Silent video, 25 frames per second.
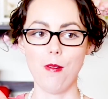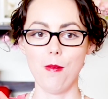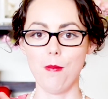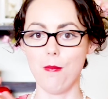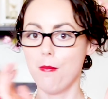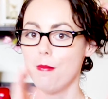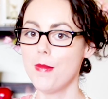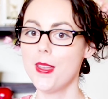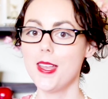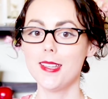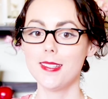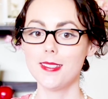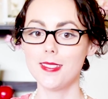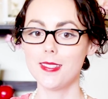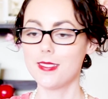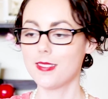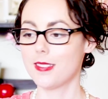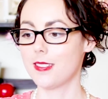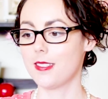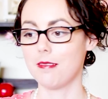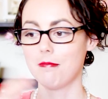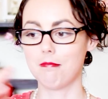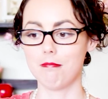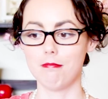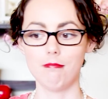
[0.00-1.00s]

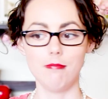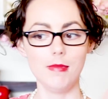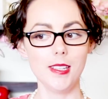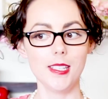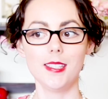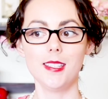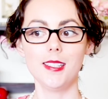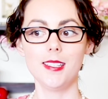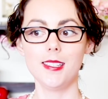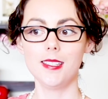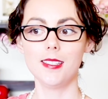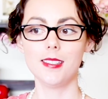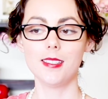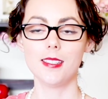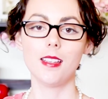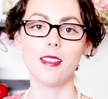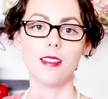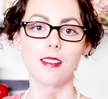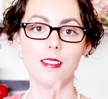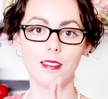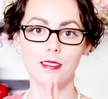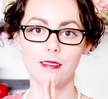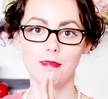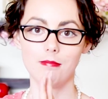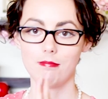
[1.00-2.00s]
Miss, Mrs.,
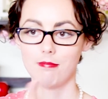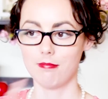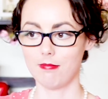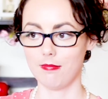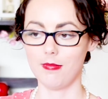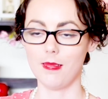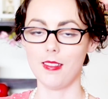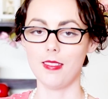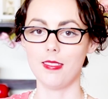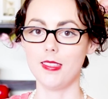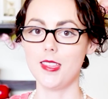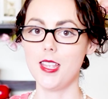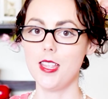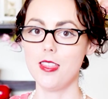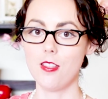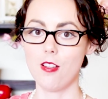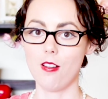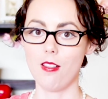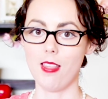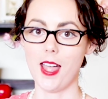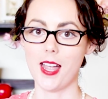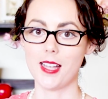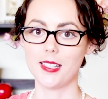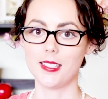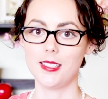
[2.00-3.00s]
then their
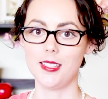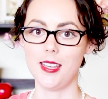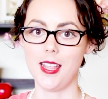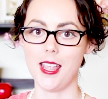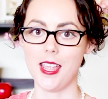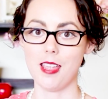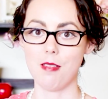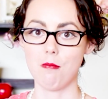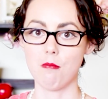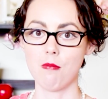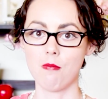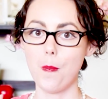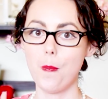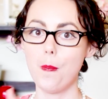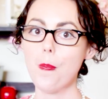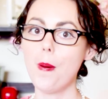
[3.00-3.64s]
last name.